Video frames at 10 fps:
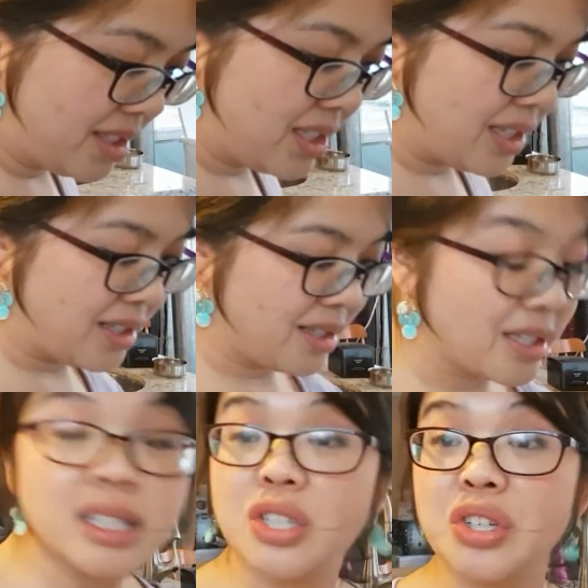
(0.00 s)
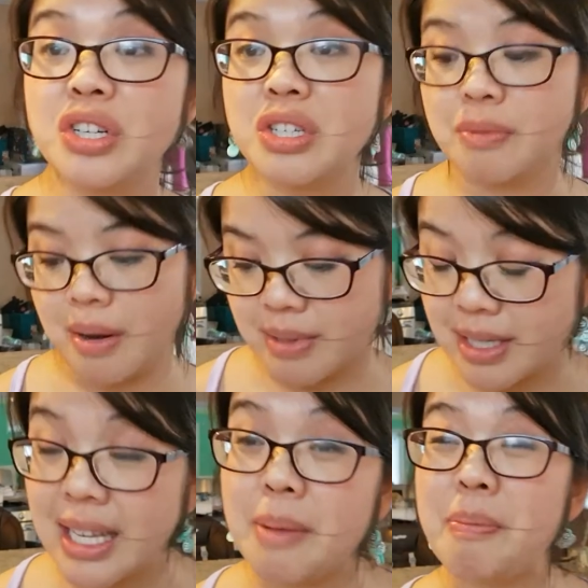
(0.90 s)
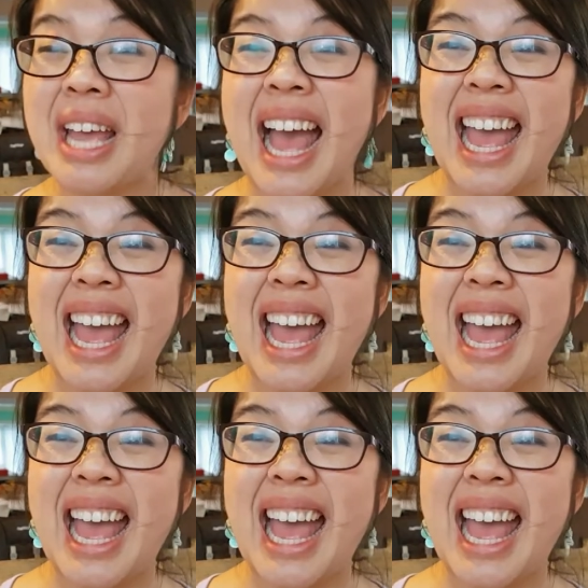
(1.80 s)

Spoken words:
She's listening to Missy Rhymes and singing